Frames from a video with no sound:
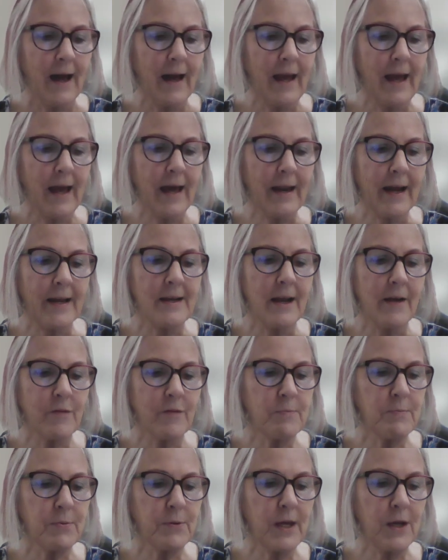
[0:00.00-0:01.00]
Had I
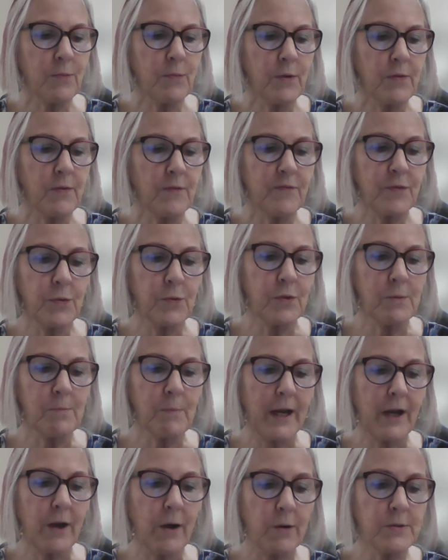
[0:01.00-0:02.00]
never played with the fool in
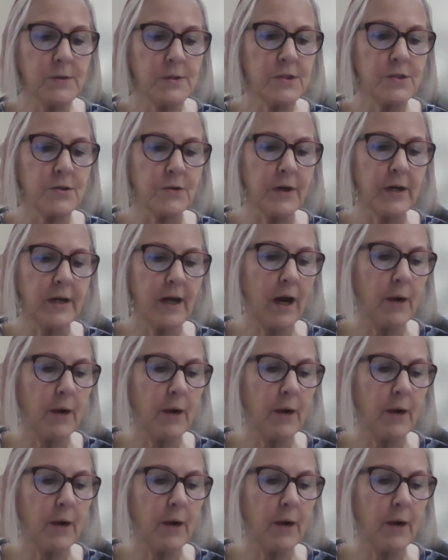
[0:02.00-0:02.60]
my own story,